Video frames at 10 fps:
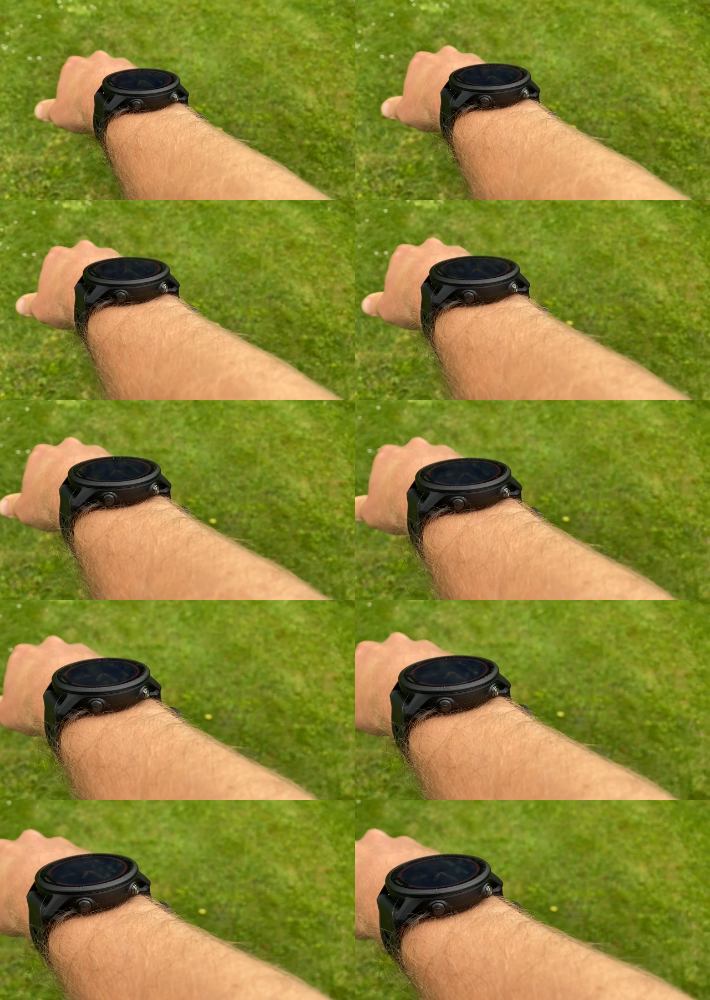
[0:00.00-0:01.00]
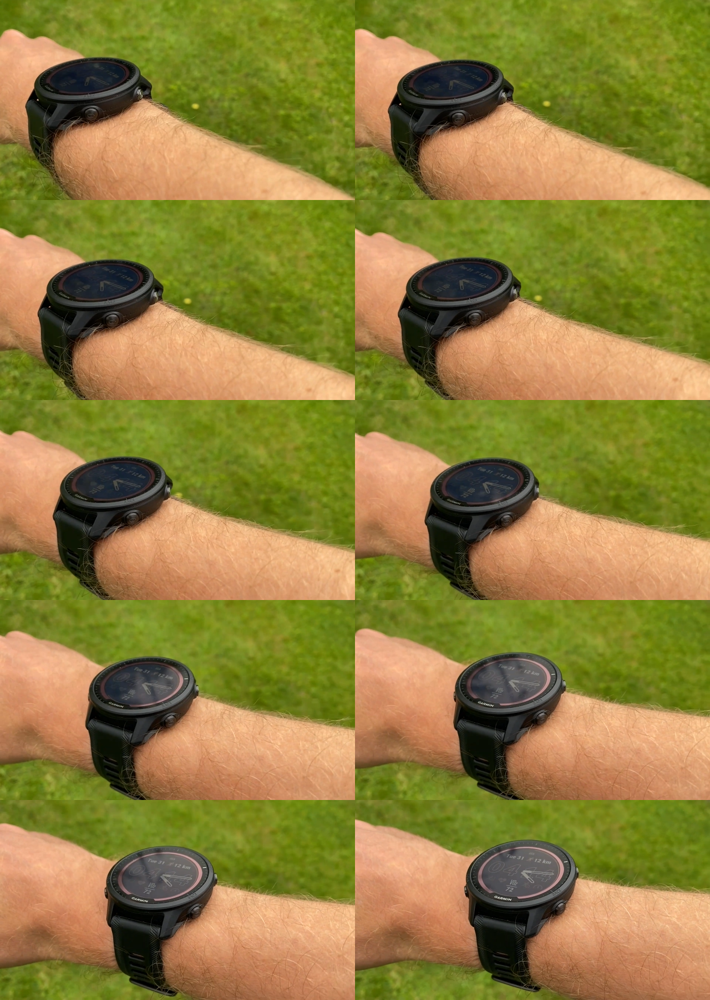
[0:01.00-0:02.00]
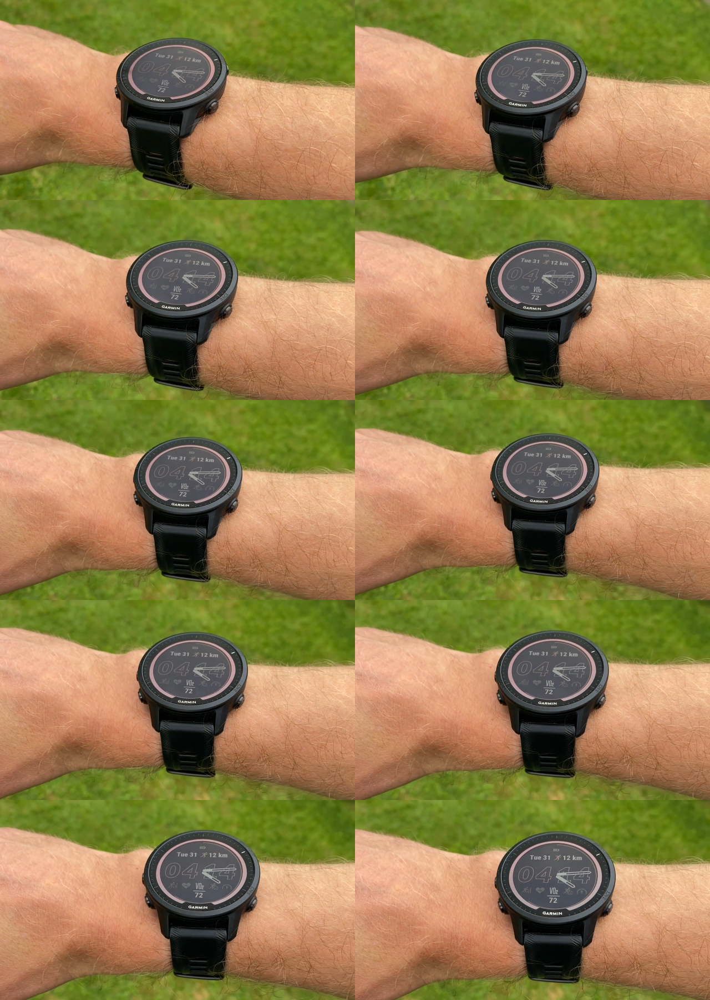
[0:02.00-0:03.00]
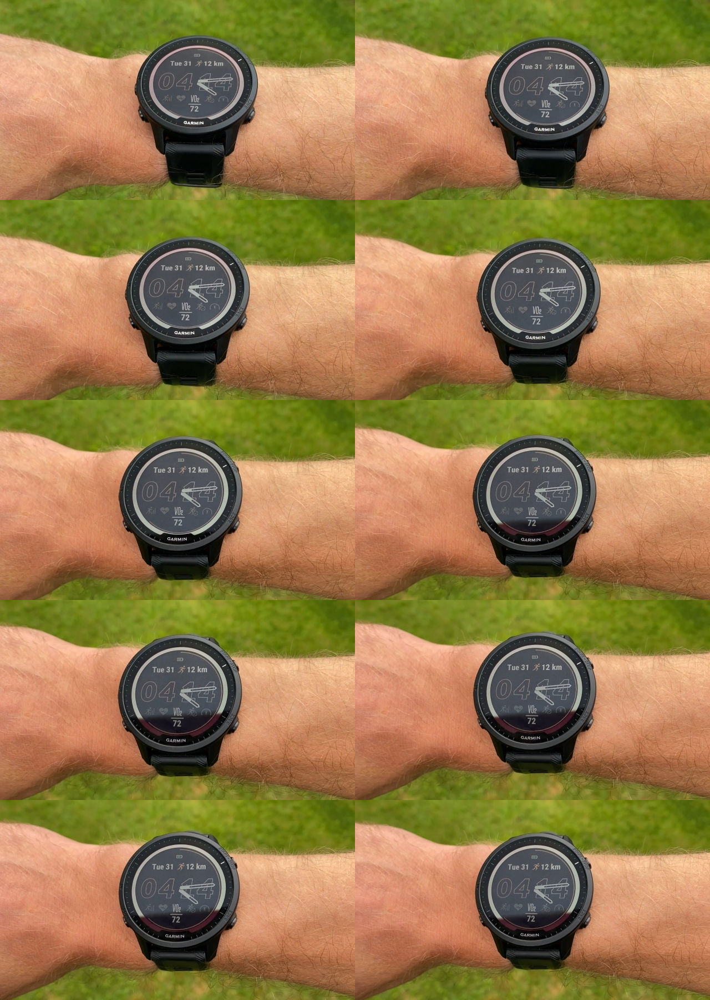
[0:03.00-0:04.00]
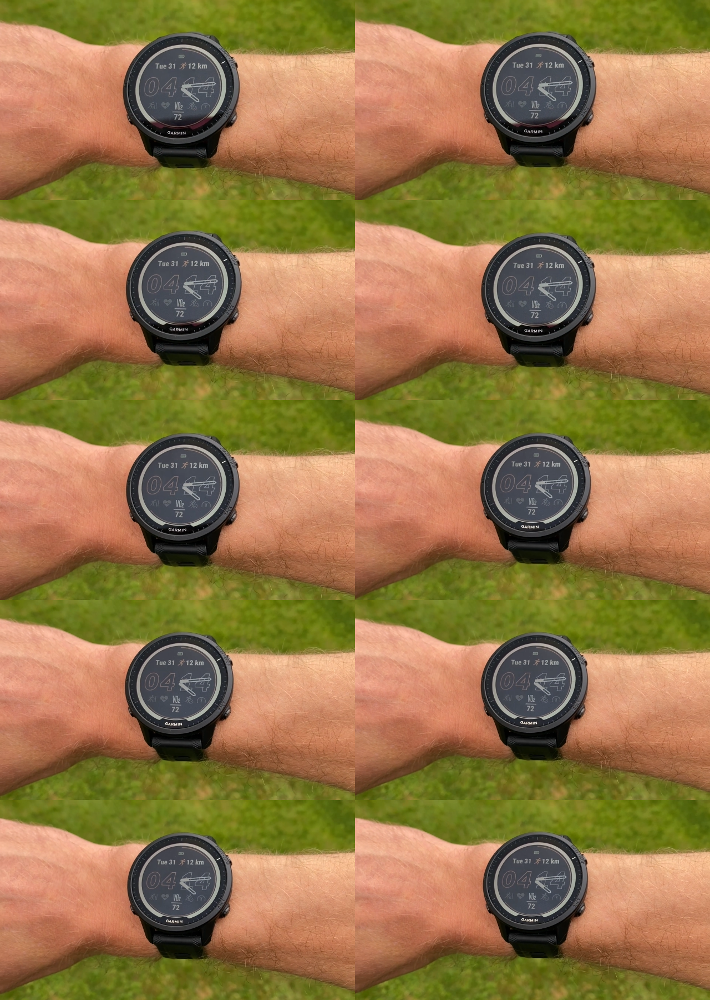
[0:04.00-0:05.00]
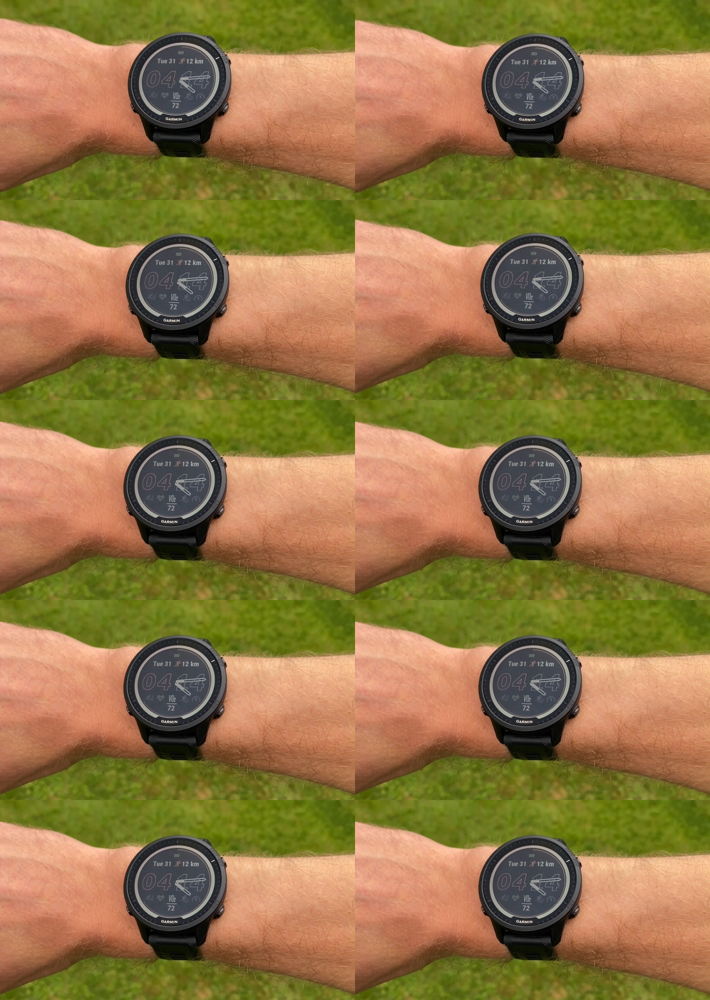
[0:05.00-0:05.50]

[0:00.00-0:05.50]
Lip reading: No face is visible, so there are no lips to read.